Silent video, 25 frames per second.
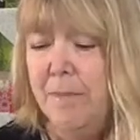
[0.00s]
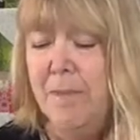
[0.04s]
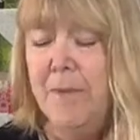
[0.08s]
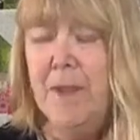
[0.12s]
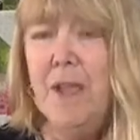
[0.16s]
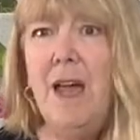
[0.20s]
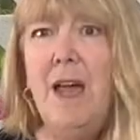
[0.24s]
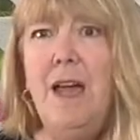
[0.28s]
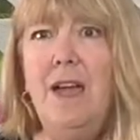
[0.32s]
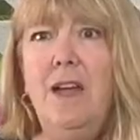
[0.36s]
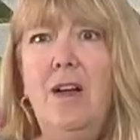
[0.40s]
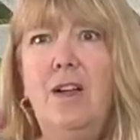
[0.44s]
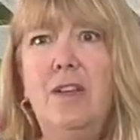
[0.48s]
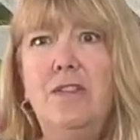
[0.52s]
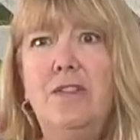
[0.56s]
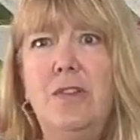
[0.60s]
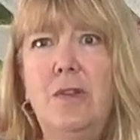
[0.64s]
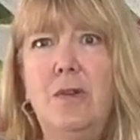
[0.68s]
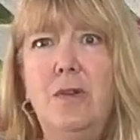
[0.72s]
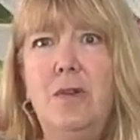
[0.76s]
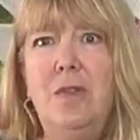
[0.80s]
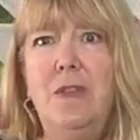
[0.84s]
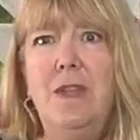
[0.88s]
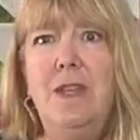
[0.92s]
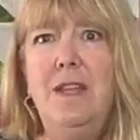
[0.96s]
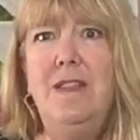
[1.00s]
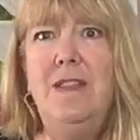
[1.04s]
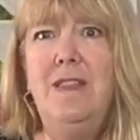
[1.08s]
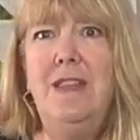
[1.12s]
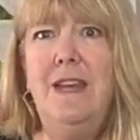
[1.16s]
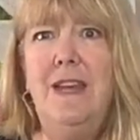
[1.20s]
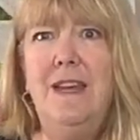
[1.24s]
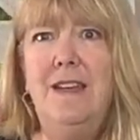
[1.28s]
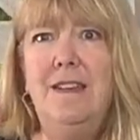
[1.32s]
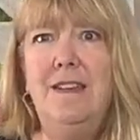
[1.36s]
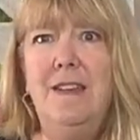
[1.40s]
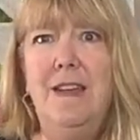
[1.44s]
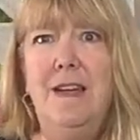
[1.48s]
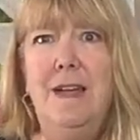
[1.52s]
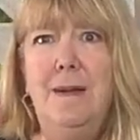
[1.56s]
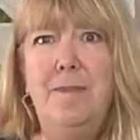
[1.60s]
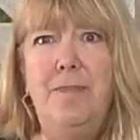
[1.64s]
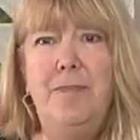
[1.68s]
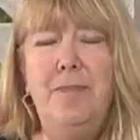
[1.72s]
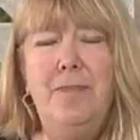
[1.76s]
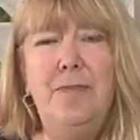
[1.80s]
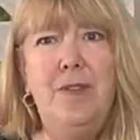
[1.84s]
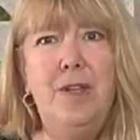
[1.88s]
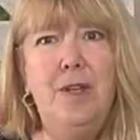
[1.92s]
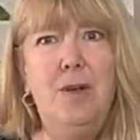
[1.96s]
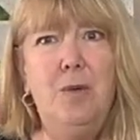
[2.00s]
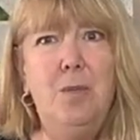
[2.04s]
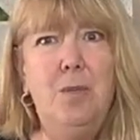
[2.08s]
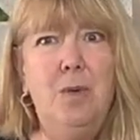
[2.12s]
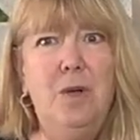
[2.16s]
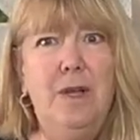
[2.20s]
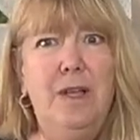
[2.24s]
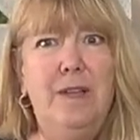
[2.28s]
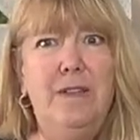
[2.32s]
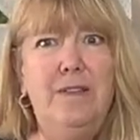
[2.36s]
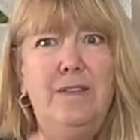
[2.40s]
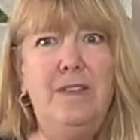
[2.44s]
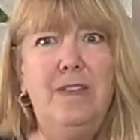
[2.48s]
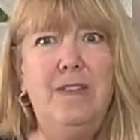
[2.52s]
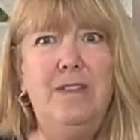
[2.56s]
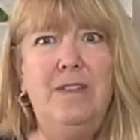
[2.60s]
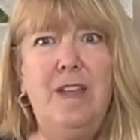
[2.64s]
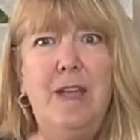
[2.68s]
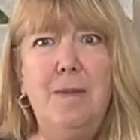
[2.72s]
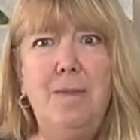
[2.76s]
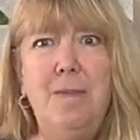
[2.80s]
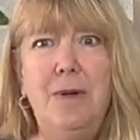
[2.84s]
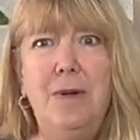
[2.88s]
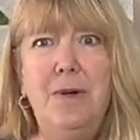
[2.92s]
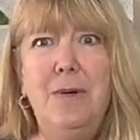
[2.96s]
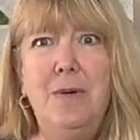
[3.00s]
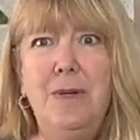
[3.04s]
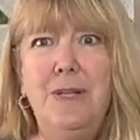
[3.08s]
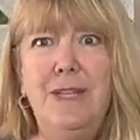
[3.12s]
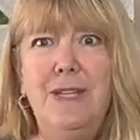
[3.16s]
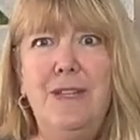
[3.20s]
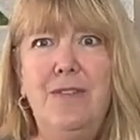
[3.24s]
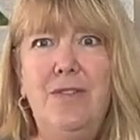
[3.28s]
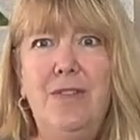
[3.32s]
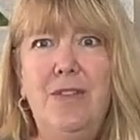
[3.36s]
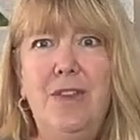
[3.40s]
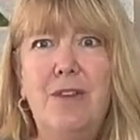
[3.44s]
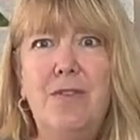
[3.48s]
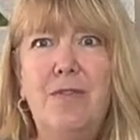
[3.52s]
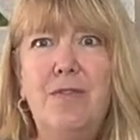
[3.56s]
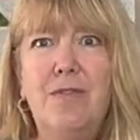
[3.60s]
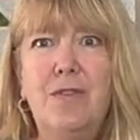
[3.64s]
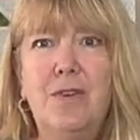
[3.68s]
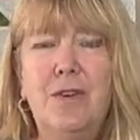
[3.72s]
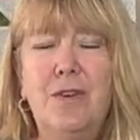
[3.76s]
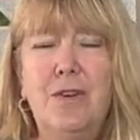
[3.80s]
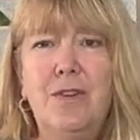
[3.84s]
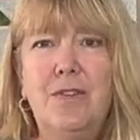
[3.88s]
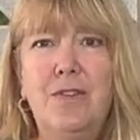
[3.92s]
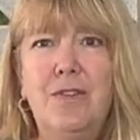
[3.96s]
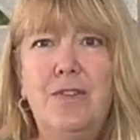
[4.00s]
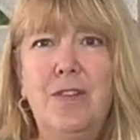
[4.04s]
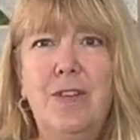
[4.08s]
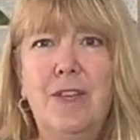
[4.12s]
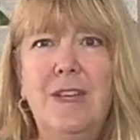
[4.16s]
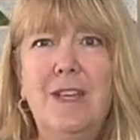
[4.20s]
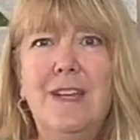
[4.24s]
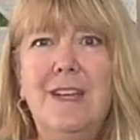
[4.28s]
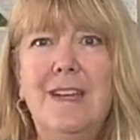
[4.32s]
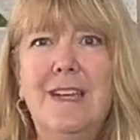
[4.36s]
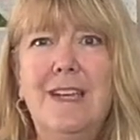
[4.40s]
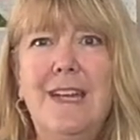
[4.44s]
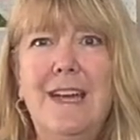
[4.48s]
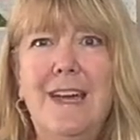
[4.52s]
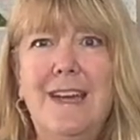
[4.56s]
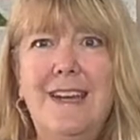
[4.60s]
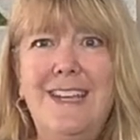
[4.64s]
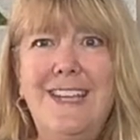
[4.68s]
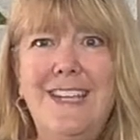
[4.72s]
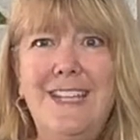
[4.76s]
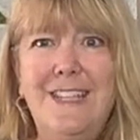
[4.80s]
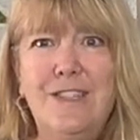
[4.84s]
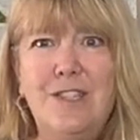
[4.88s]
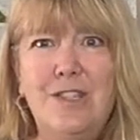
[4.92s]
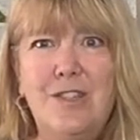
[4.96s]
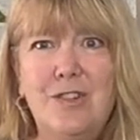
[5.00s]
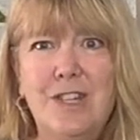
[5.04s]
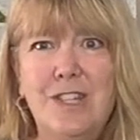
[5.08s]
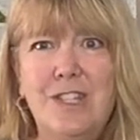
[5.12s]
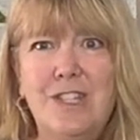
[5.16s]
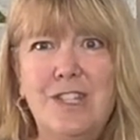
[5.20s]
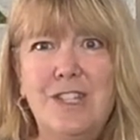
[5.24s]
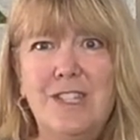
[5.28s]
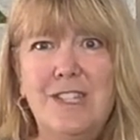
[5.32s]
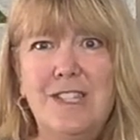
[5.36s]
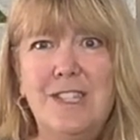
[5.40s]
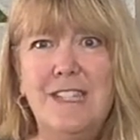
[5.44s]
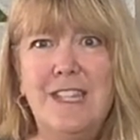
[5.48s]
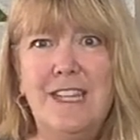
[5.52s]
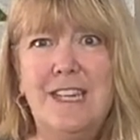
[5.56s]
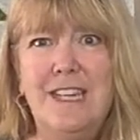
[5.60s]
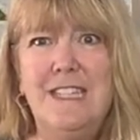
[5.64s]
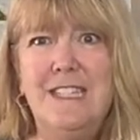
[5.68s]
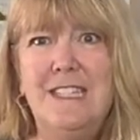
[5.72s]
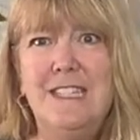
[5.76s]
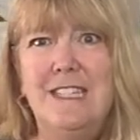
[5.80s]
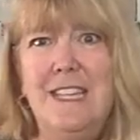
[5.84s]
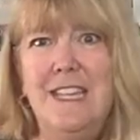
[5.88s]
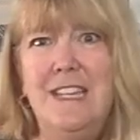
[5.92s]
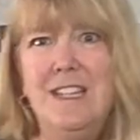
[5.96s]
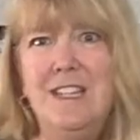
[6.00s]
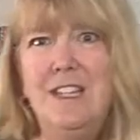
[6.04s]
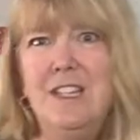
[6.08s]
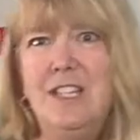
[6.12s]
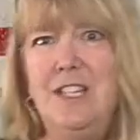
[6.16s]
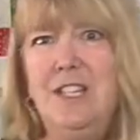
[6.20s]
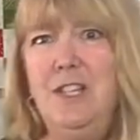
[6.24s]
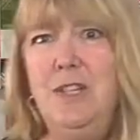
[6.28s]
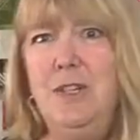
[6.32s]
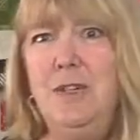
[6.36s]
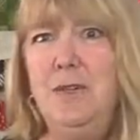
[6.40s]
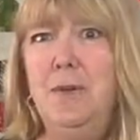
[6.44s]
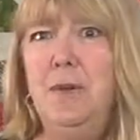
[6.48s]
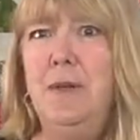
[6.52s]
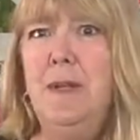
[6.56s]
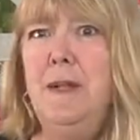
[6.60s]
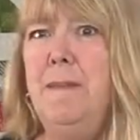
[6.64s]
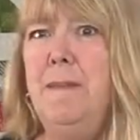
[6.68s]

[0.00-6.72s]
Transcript: I also think that there was a typo in the first cutting instructions that I sent to you,